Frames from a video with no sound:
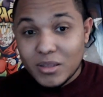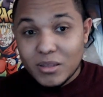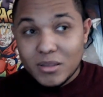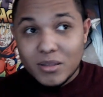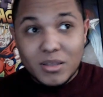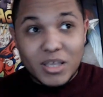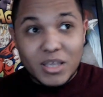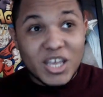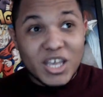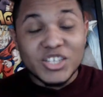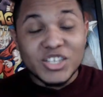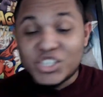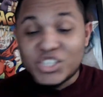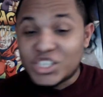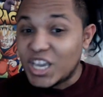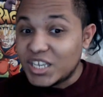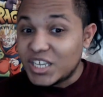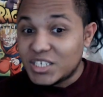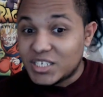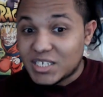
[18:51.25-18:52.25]
He can
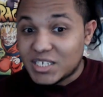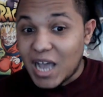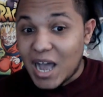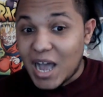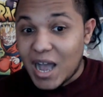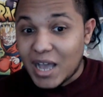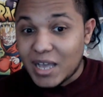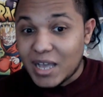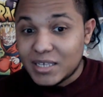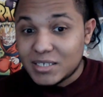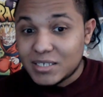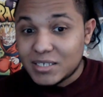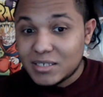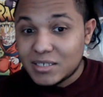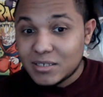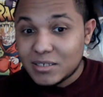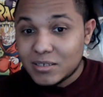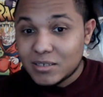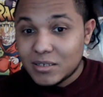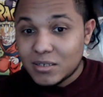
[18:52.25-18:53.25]
change size
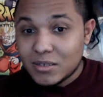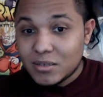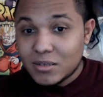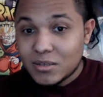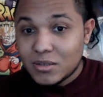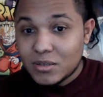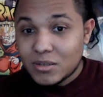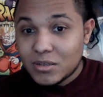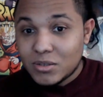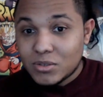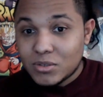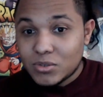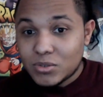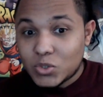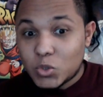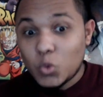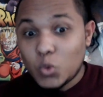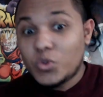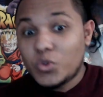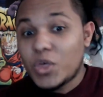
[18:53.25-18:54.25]
to
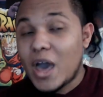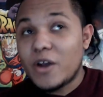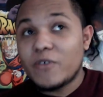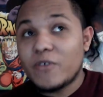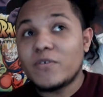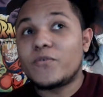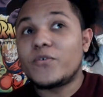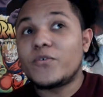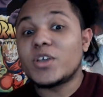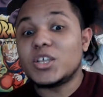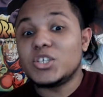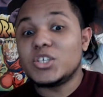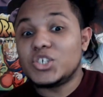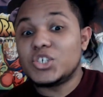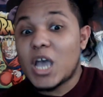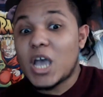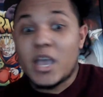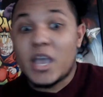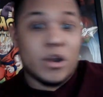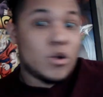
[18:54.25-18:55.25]
that of a freaking
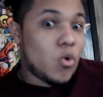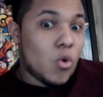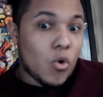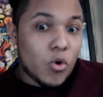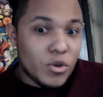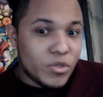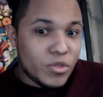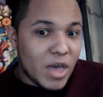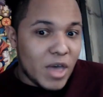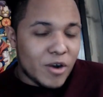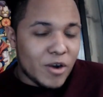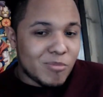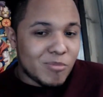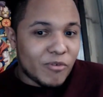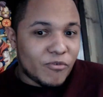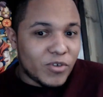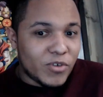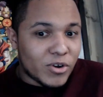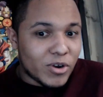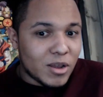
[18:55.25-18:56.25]
giant, or that of a
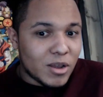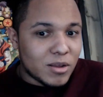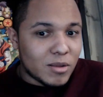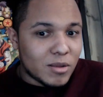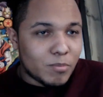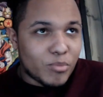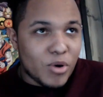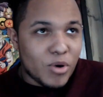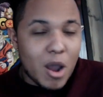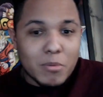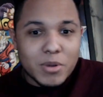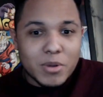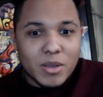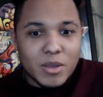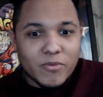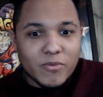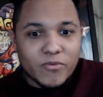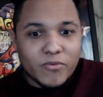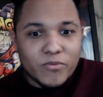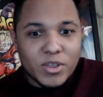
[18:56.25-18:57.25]
probably of a
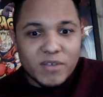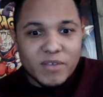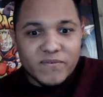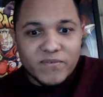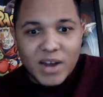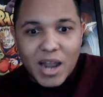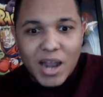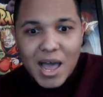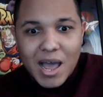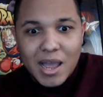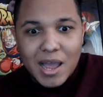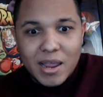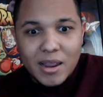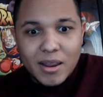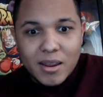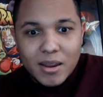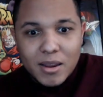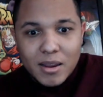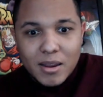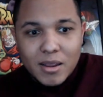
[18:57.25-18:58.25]
freaking fly.
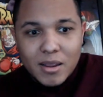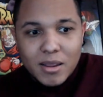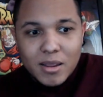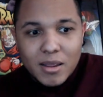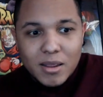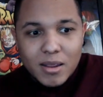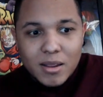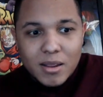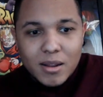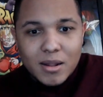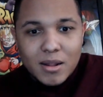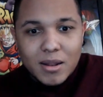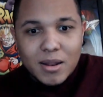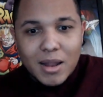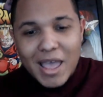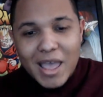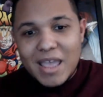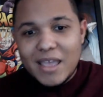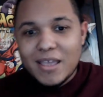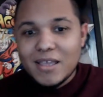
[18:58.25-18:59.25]

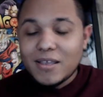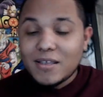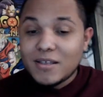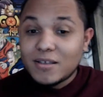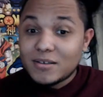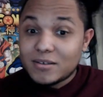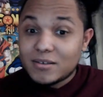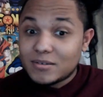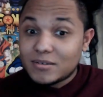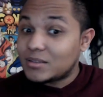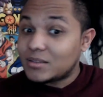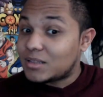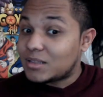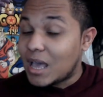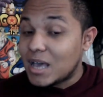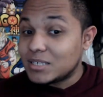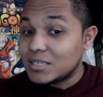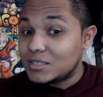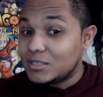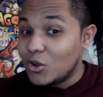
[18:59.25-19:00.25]
Like,
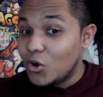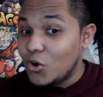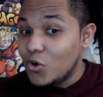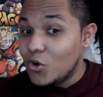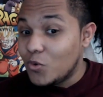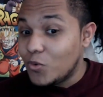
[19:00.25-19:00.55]
that's dope.